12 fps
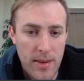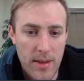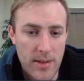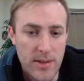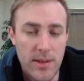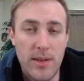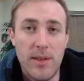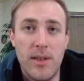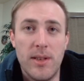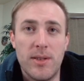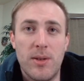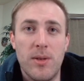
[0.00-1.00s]
That certainly
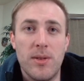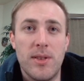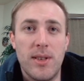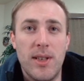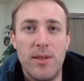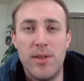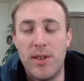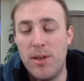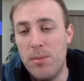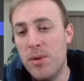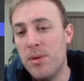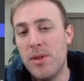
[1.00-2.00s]
is going to give the
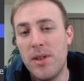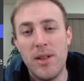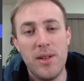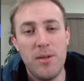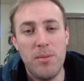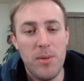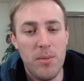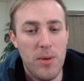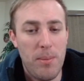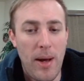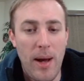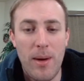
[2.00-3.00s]
community a little bit more
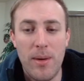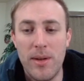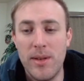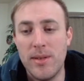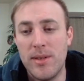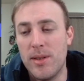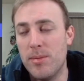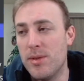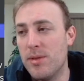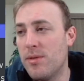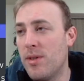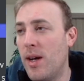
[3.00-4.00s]
power in terms
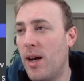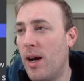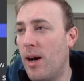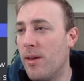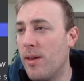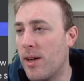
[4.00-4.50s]
of how they